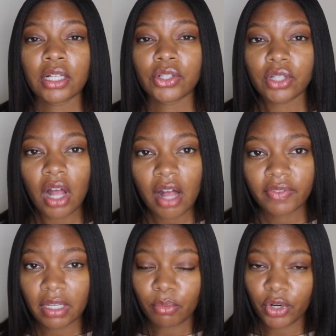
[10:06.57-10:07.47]

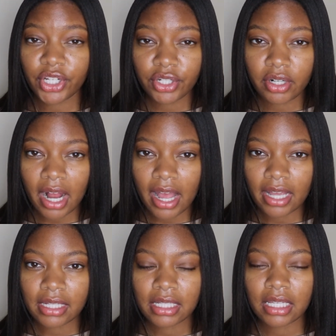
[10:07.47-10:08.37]
soft and
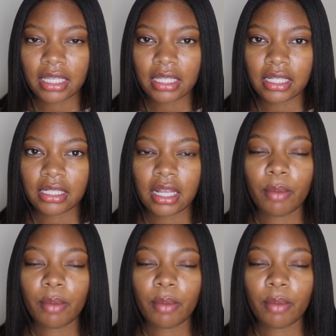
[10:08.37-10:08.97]
moisturized is